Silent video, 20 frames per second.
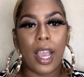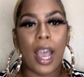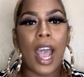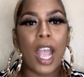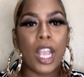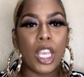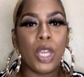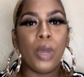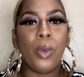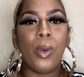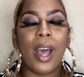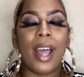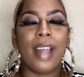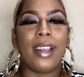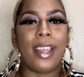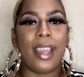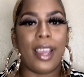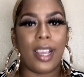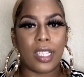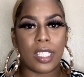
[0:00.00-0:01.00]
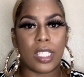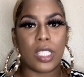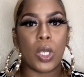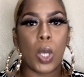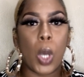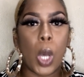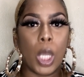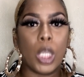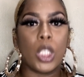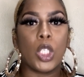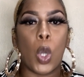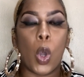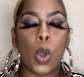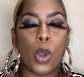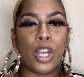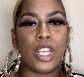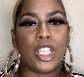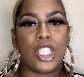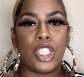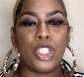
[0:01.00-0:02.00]
are you an escort
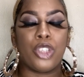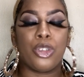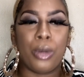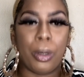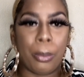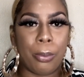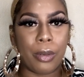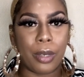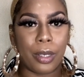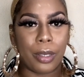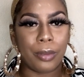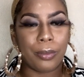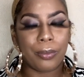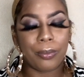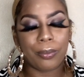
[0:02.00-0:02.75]
or a stripper